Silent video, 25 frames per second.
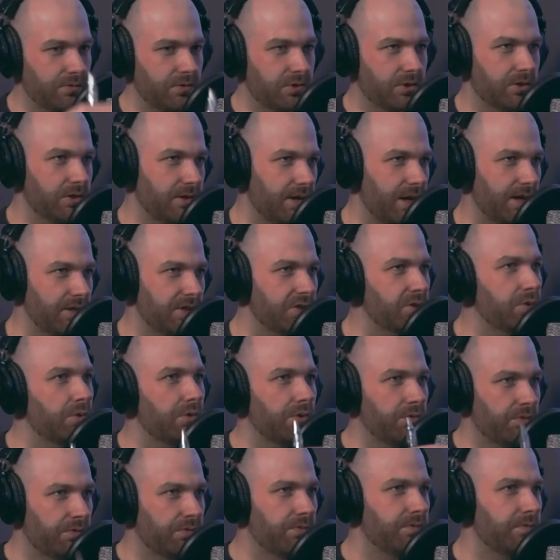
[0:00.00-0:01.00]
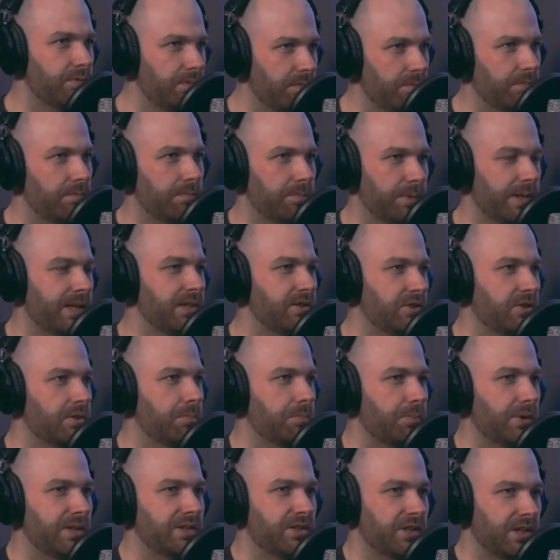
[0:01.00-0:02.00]
of that's yeah. it will change. Begins things. to
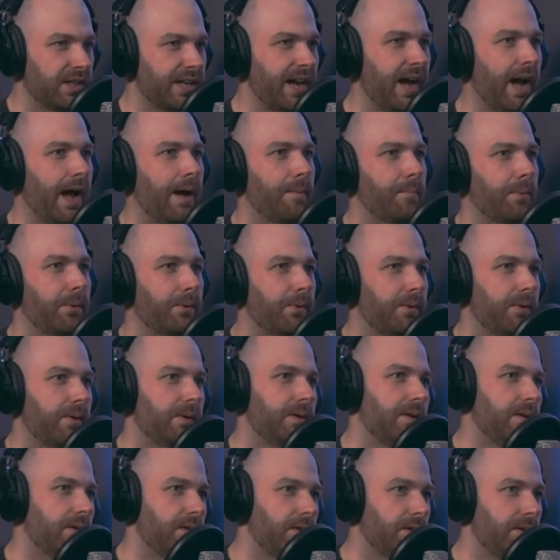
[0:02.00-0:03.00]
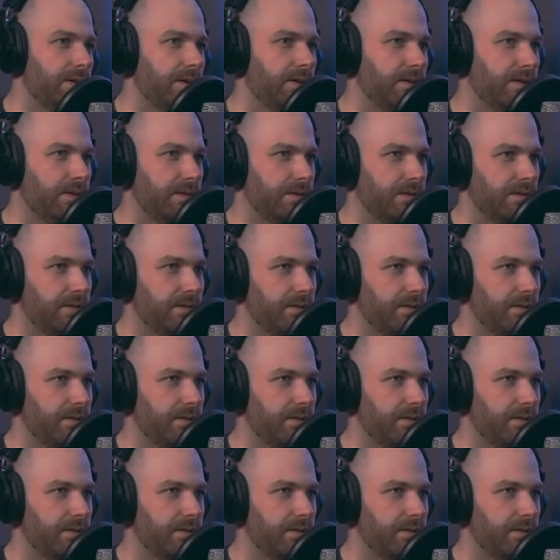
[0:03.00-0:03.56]
bridge a gap maybe. What